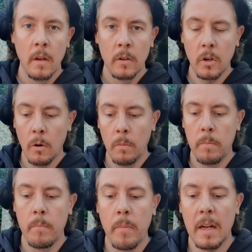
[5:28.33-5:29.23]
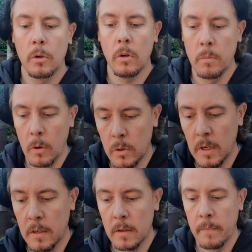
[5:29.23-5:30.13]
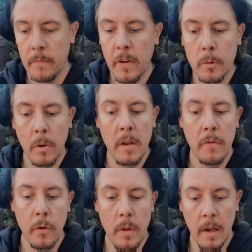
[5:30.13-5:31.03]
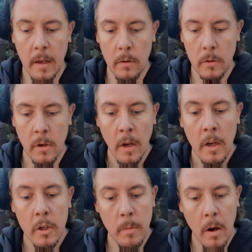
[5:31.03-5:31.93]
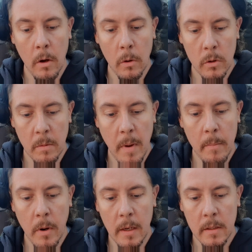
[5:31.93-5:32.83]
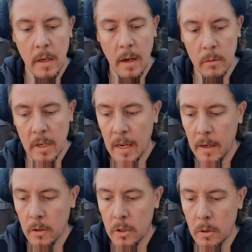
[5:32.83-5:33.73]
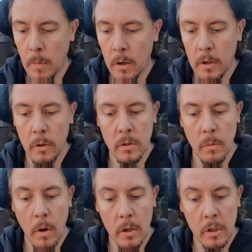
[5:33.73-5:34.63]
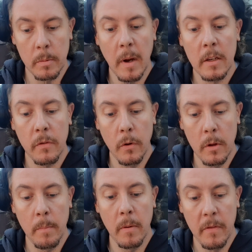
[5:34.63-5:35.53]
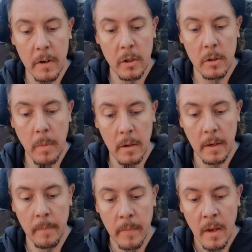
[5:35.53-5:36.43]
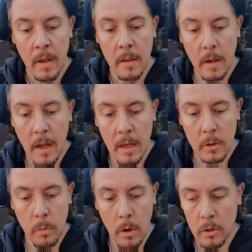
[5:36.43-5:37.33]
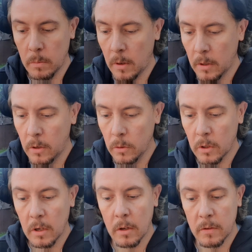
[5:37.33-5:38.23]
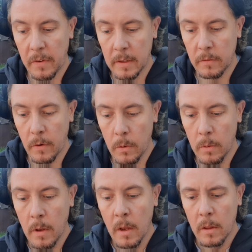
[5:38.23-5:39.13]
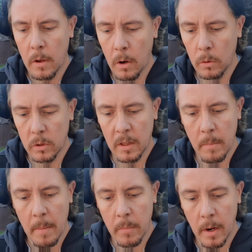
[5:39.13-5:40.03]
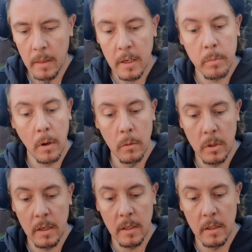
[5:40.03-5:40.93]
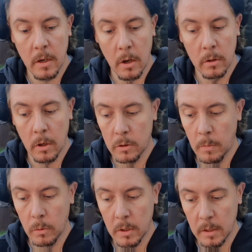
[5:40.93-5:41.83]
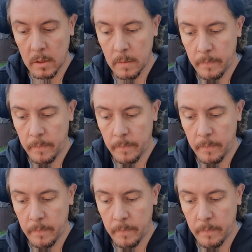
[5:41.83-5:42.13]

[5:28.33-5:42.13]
So back to osmosis. Fish breathe through their gills. Small holes and membranes allow tiny oxygen molecules in the waters pass through the fish's body. The large water molecules cannot fit through the holes in the membrane. This process is called osmosis.